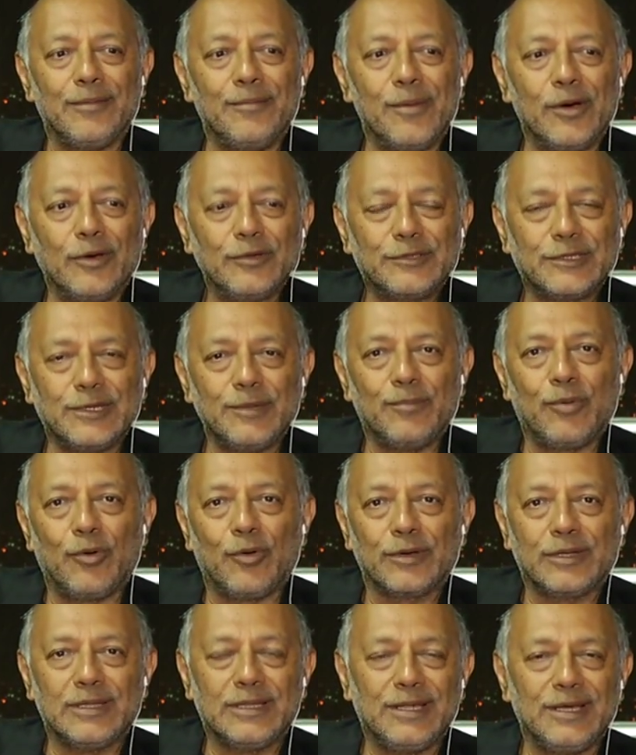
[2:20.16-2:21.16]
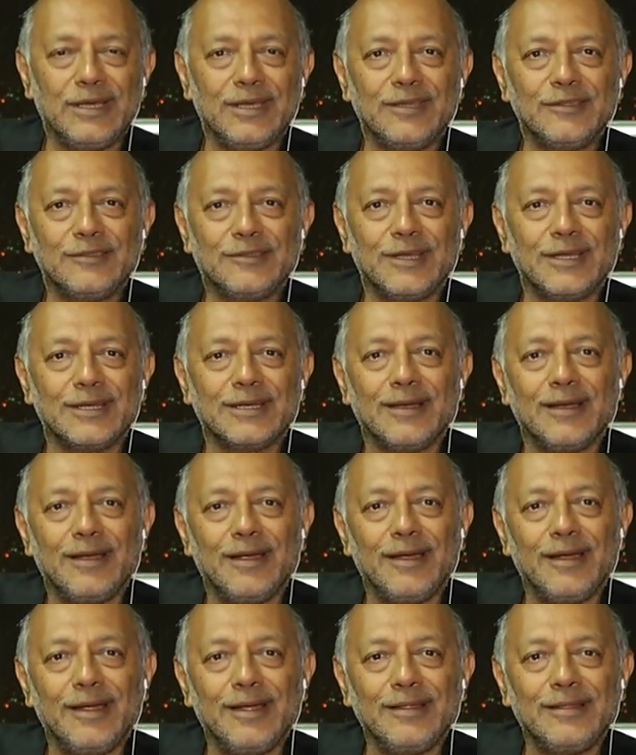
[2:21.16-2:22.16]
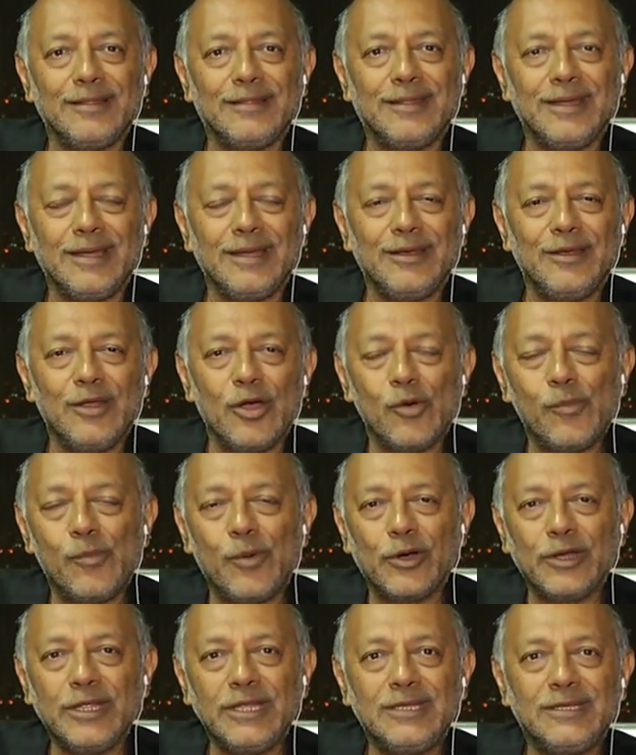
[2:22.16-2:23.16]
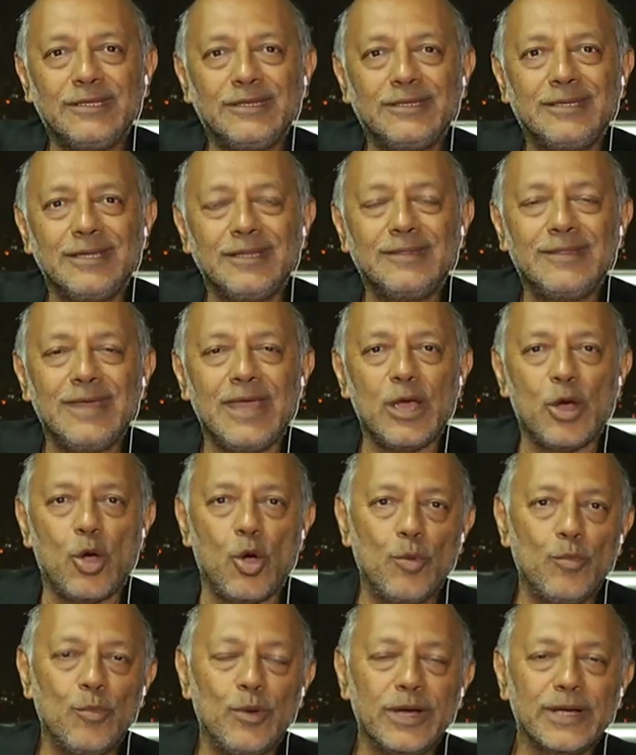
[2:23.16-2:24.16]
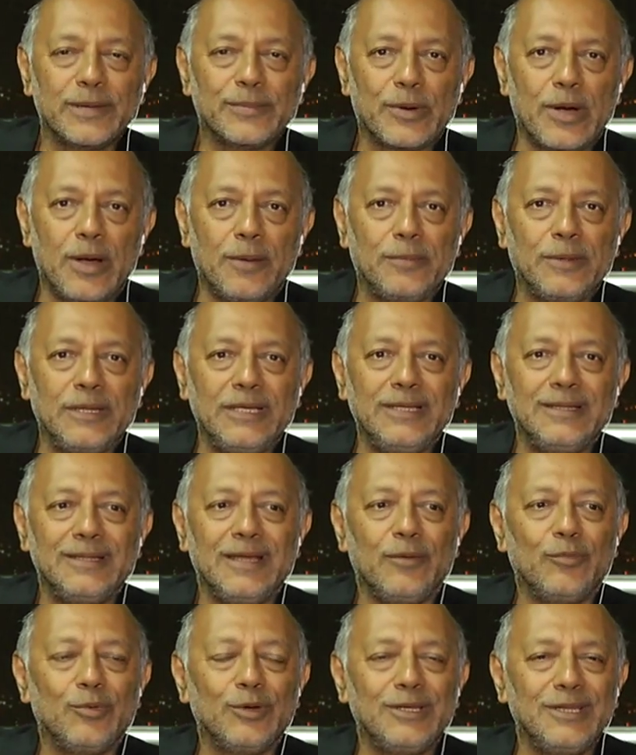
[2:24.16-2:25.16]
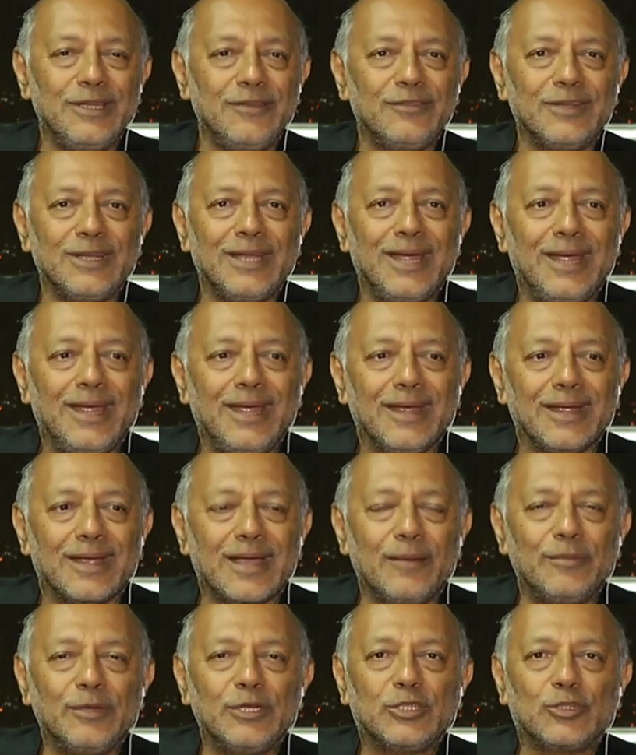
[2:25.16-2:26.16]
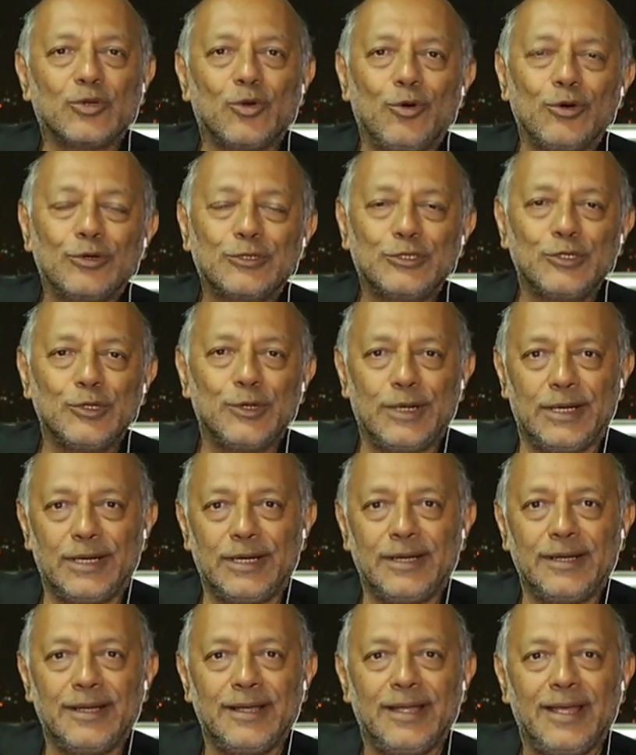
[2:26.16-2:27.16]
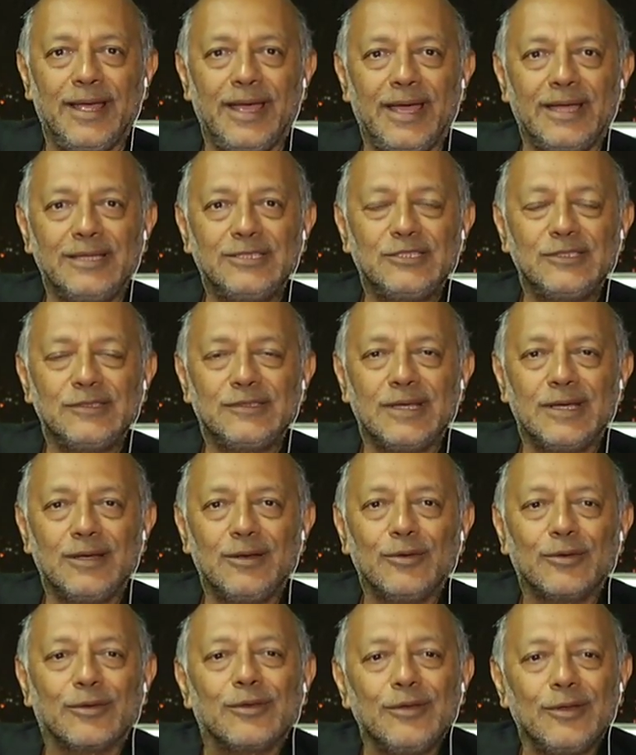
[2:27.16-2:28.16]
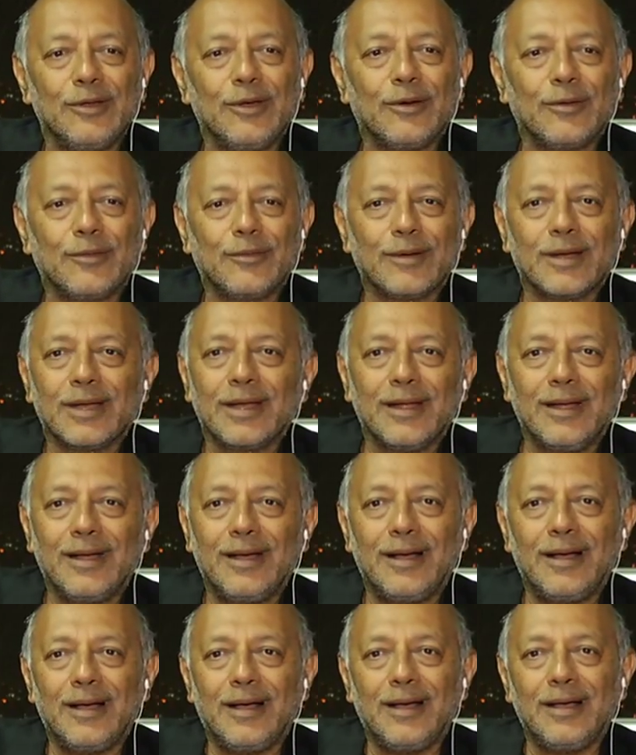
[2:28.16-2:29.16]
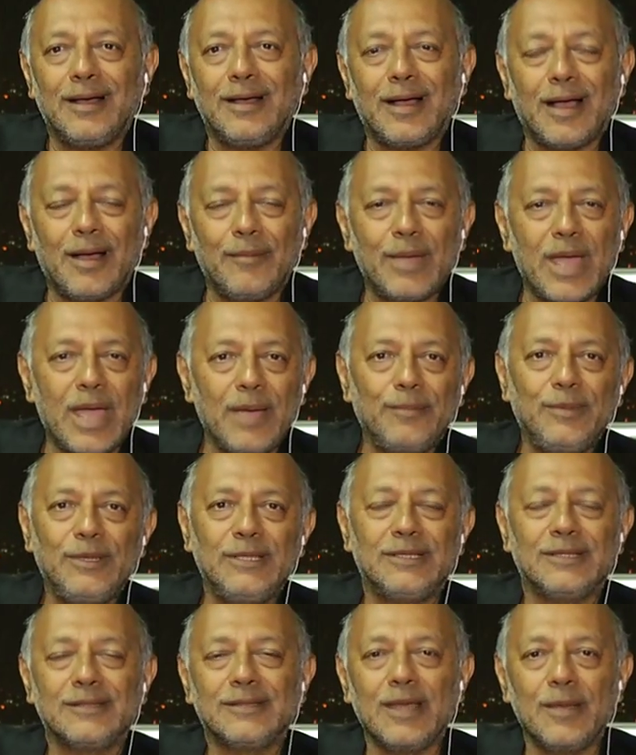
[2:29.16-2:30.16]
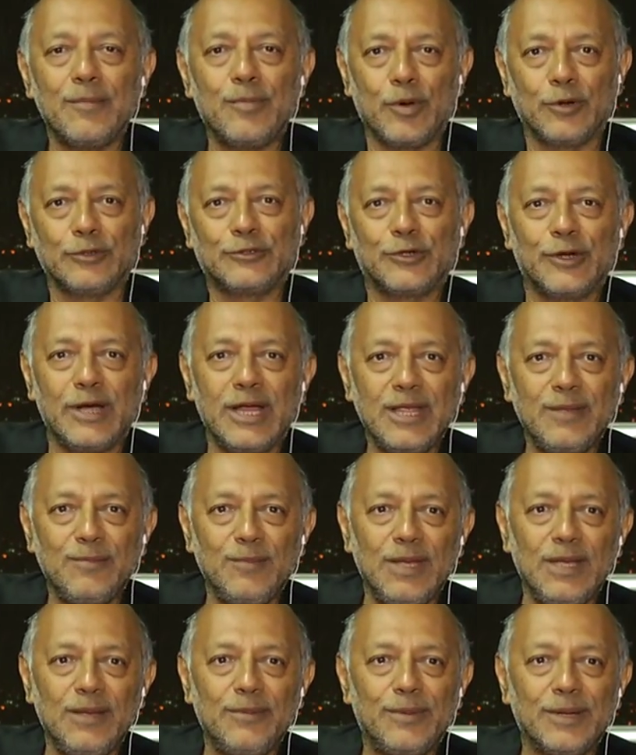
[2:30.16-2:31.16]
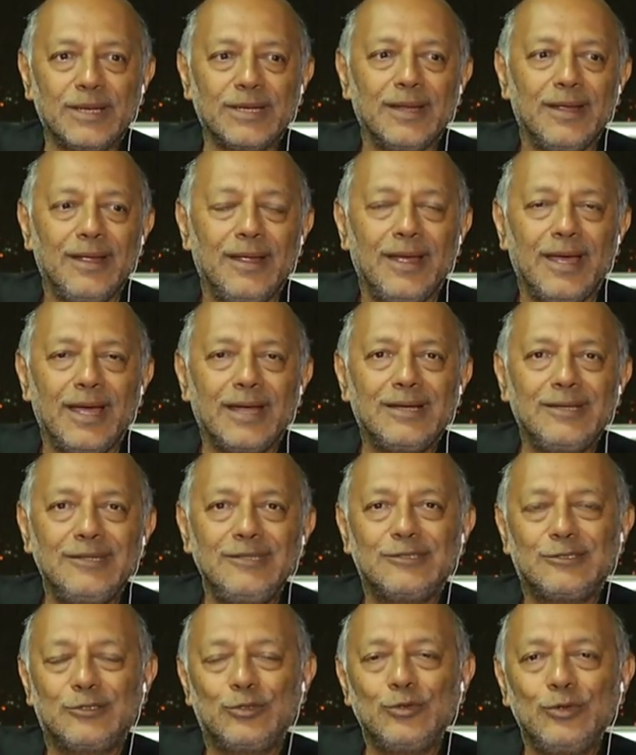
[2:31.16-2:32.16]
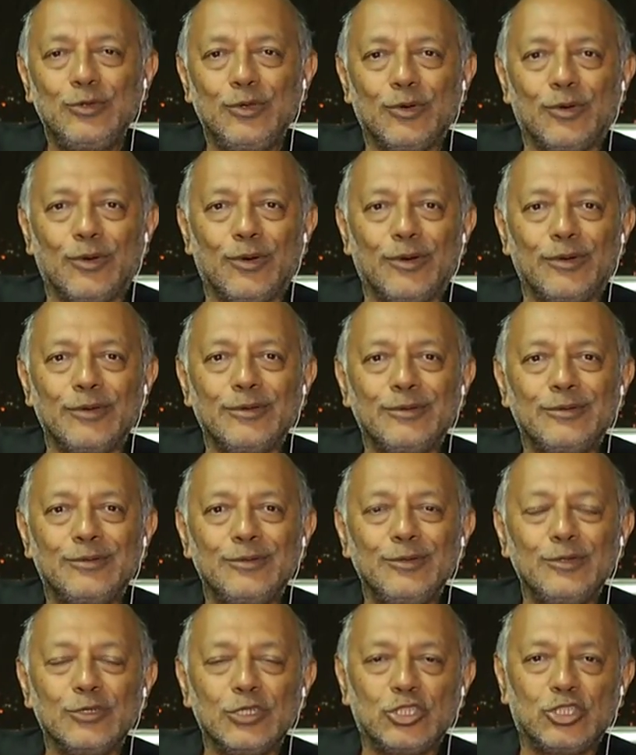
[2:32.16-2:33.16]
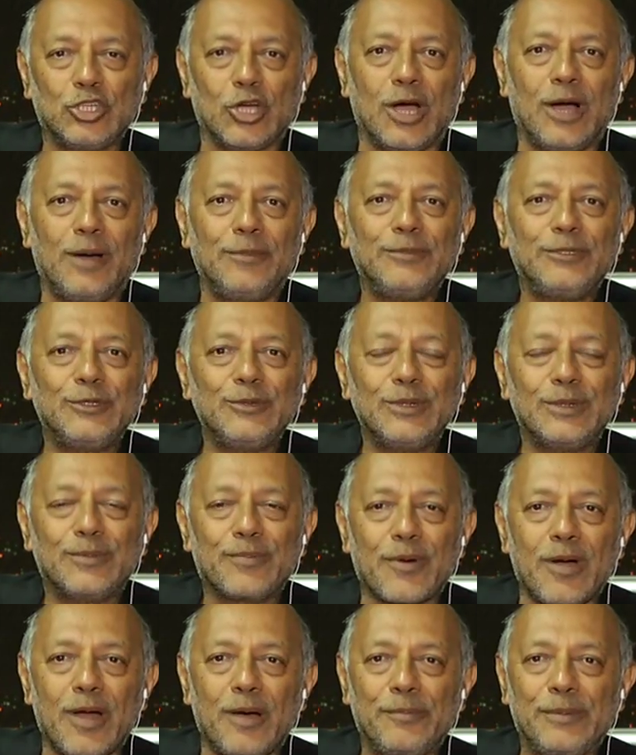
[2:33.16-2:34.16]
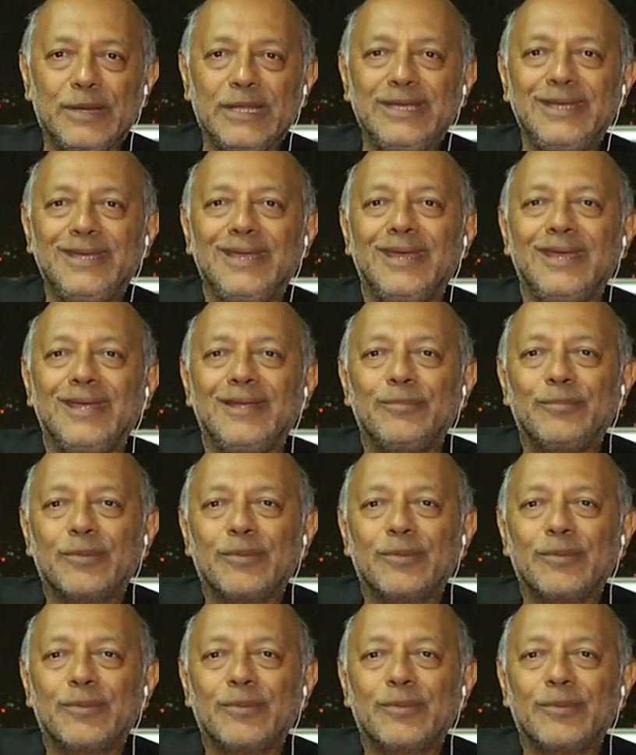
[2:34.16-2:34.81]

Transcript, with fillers: the most important thing is that they, nobody did their homework properly. They wouldn't even come and talk to her, and she said, "Look, you know, I'm happy that they're portraying me, but at least do your do your job, do it properly."